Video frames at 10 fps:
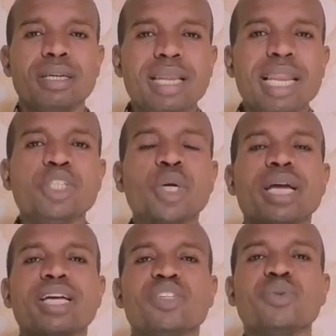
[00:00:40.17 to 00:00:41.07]
Let's join
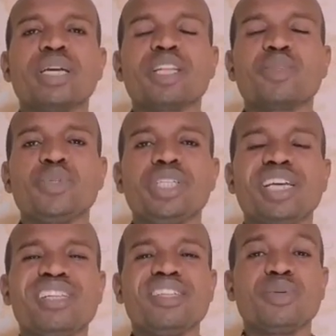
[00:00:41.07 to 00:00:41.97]
hands together to
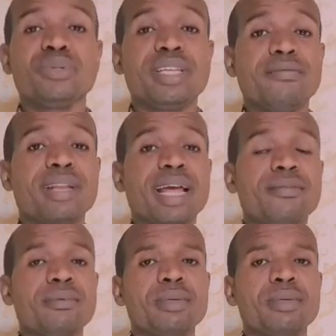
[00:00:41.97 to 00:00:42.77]
share, to save life.